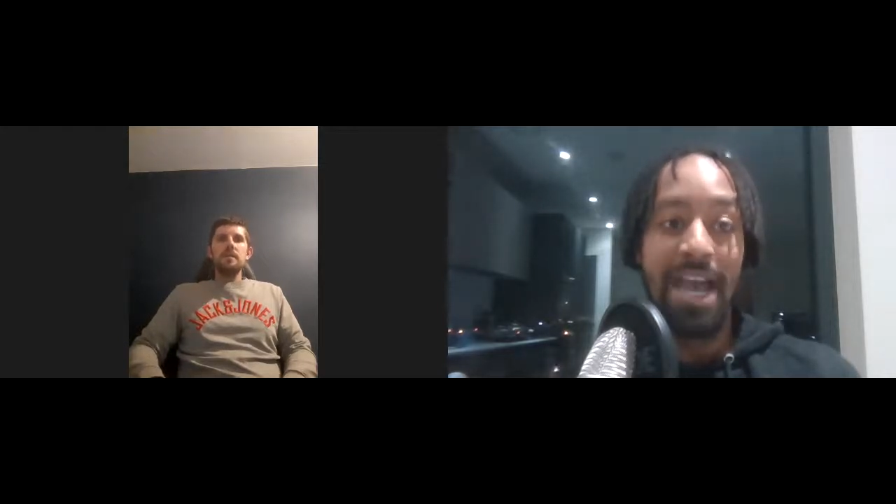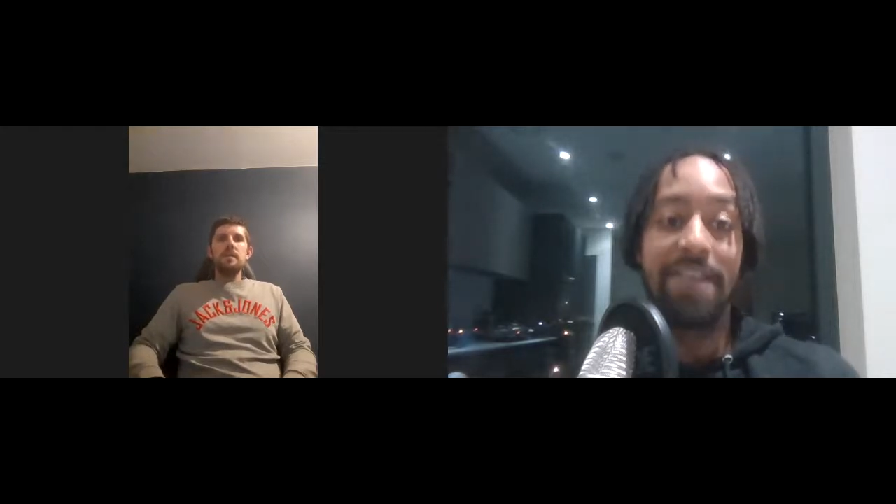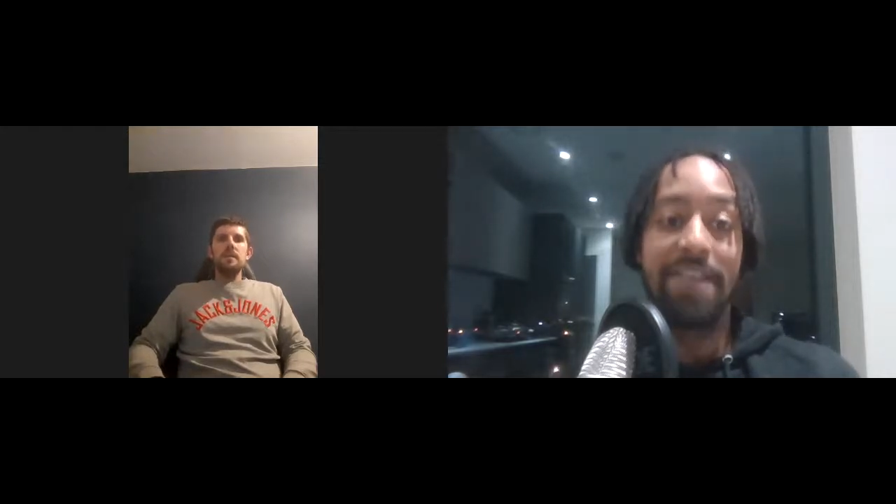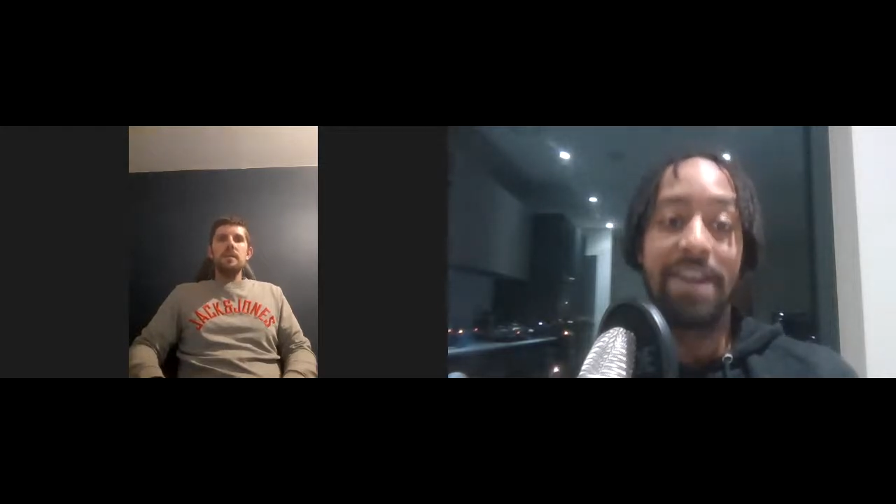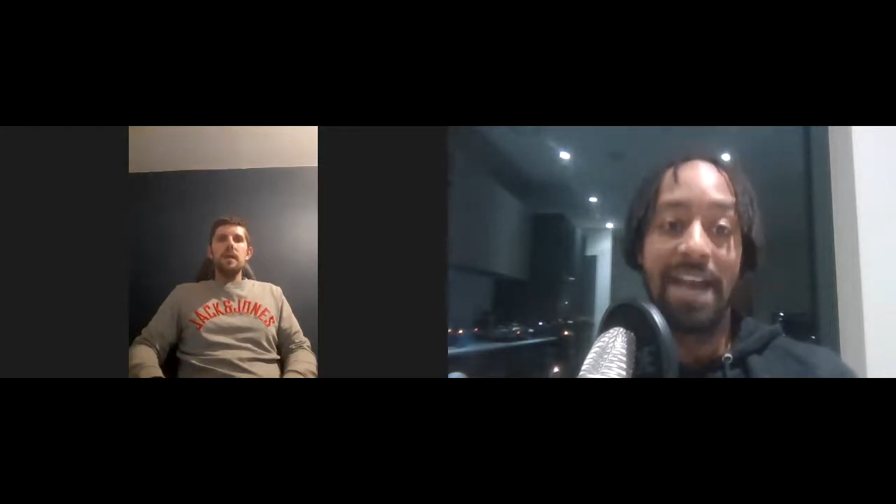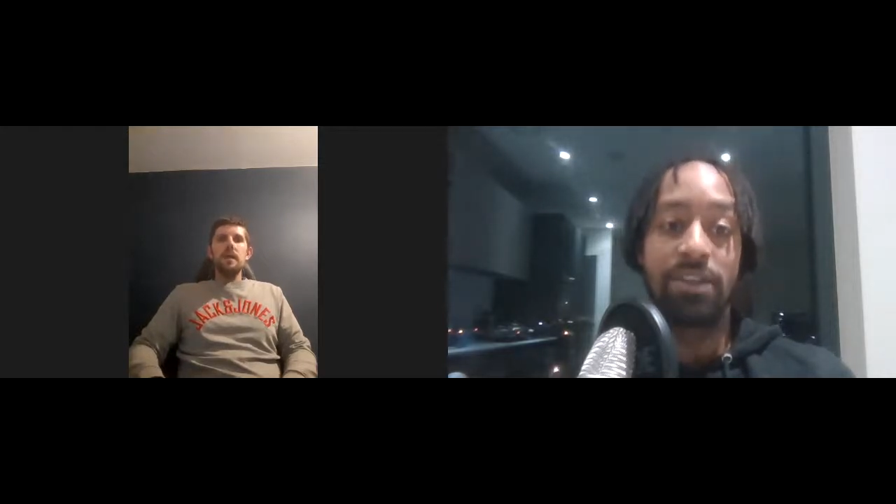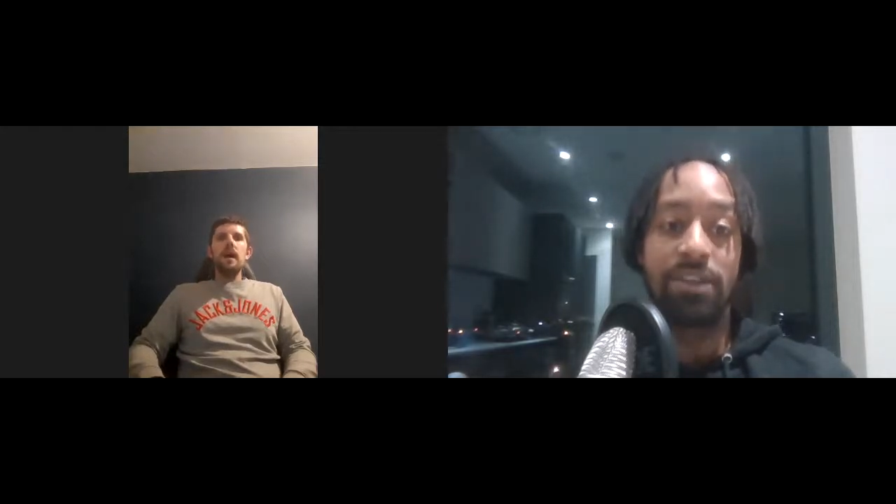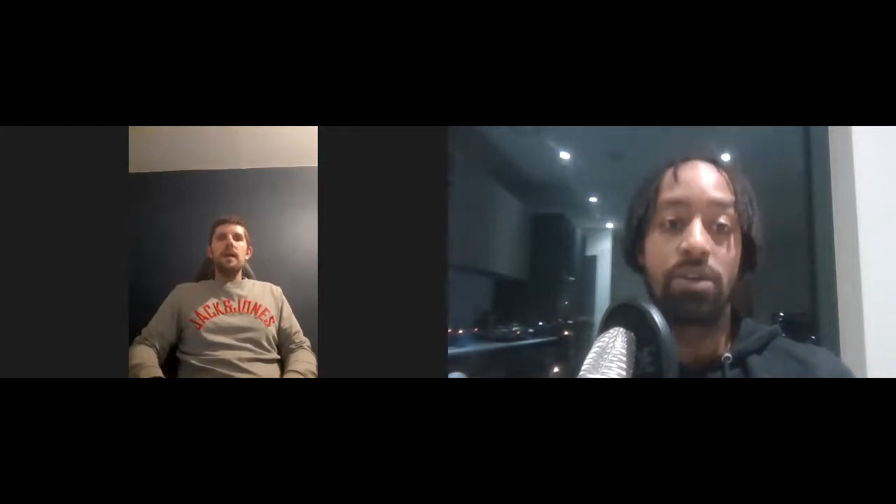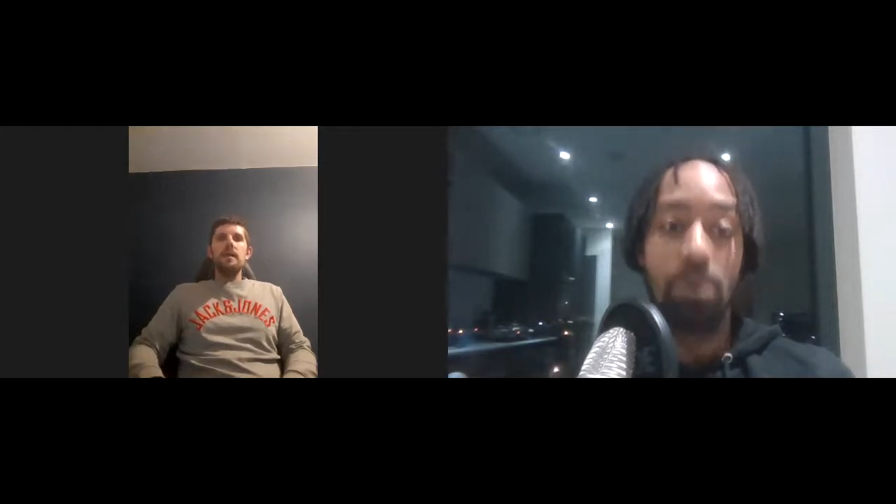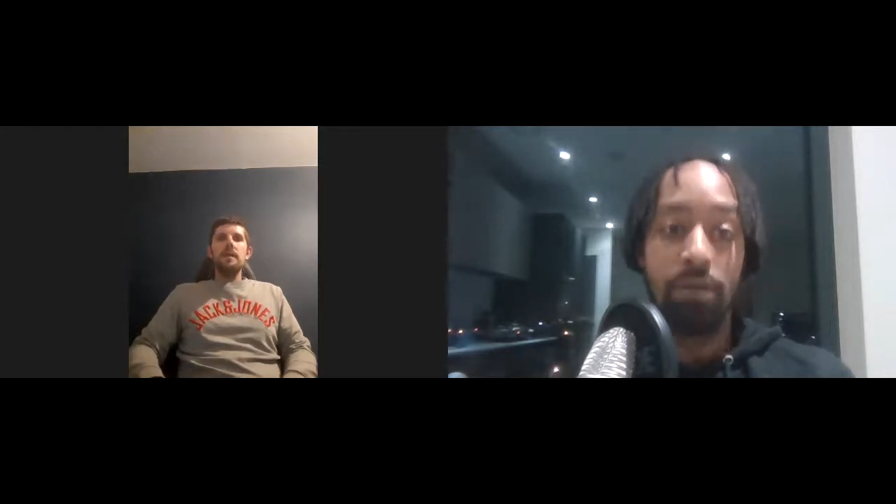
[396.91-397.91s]
and then has
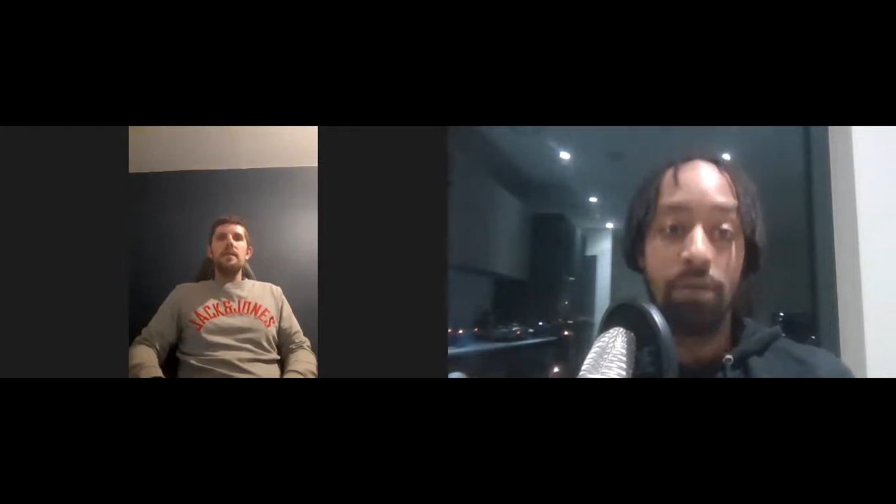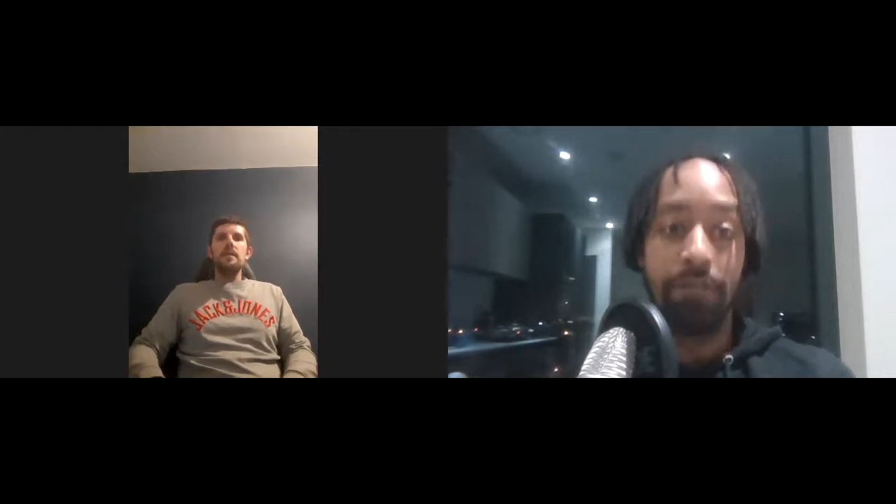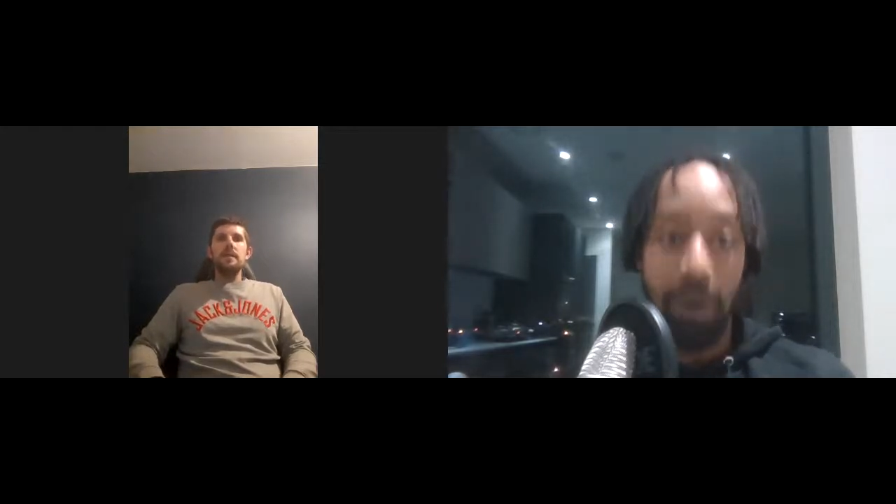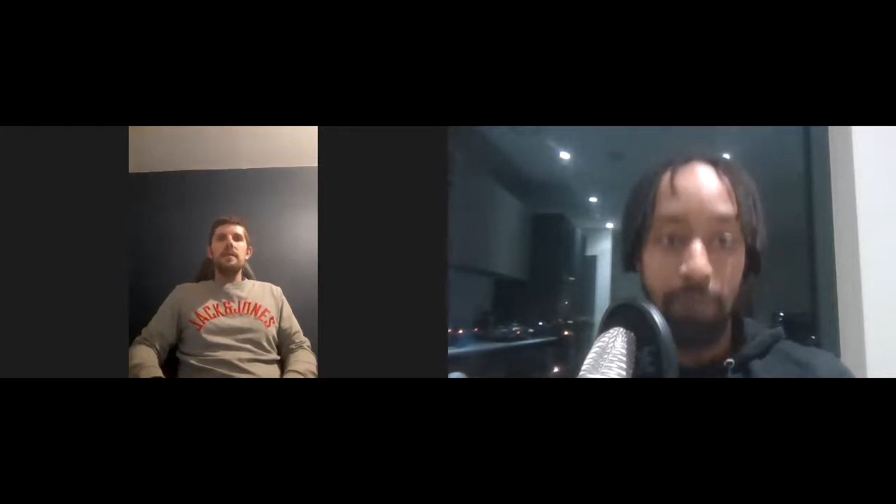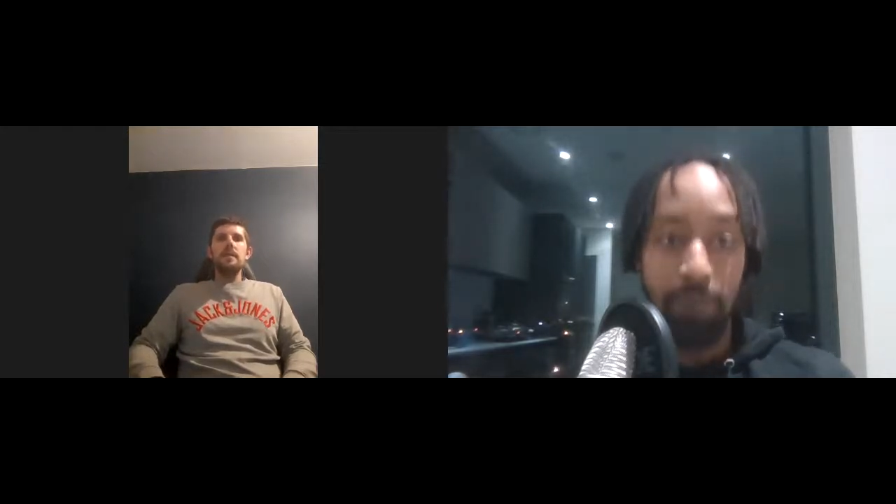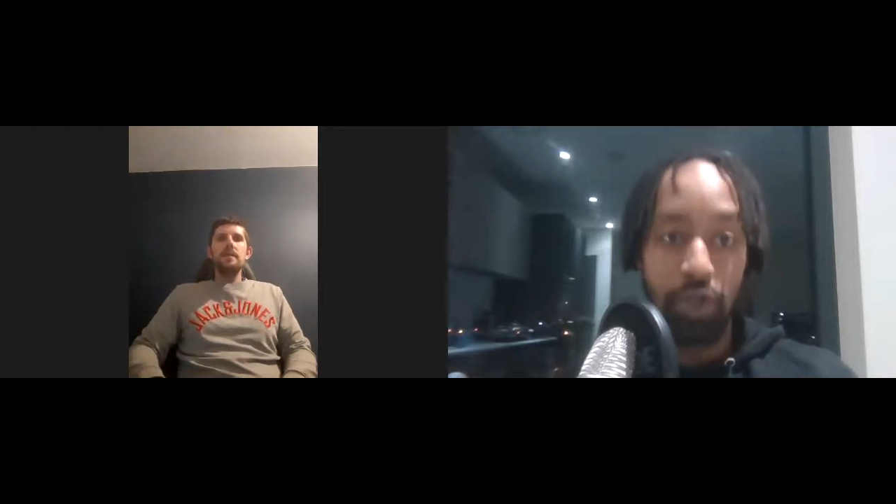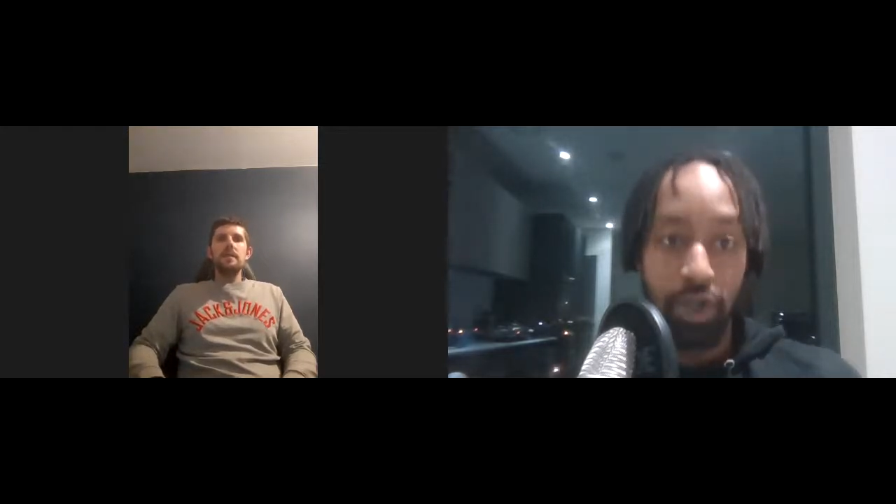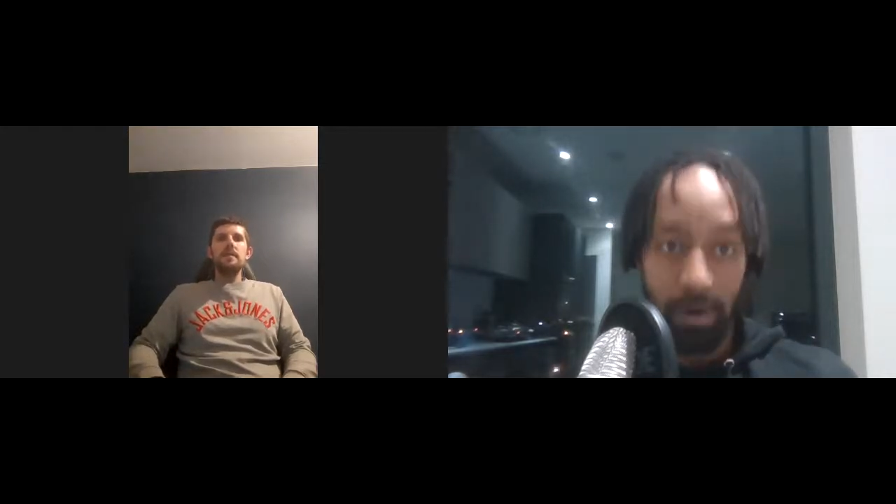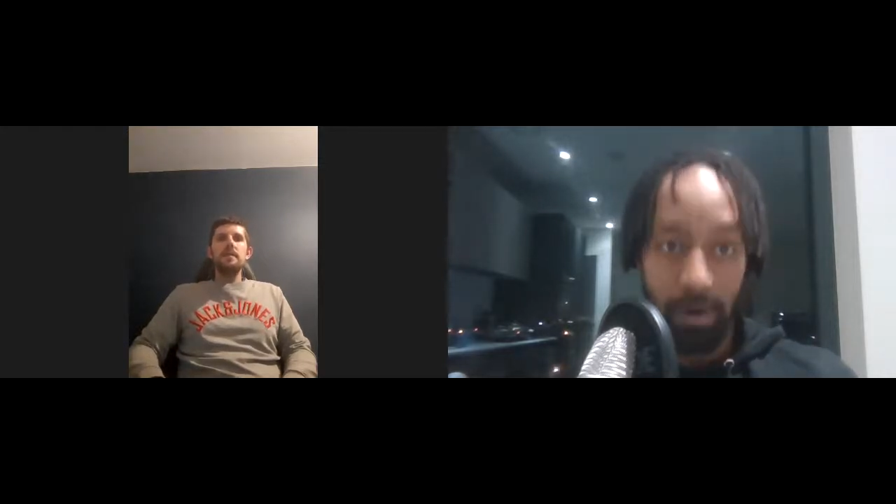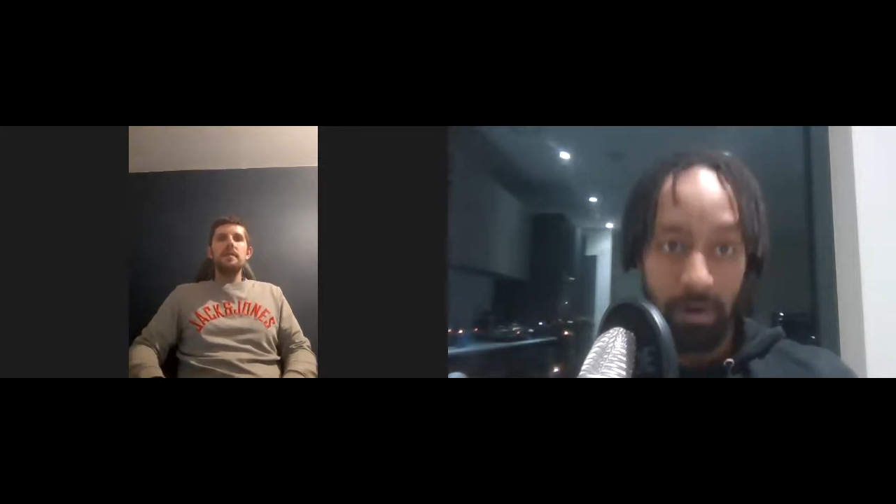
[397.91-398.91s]
a good firm
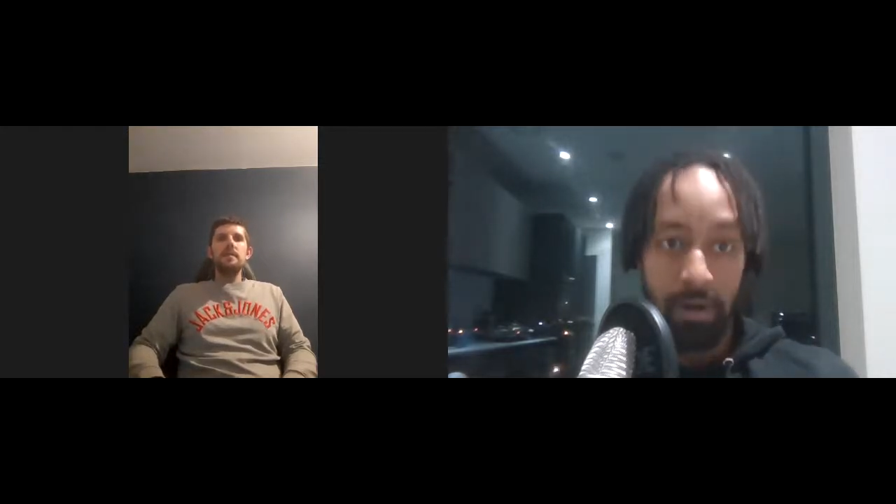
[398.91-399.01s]
shot.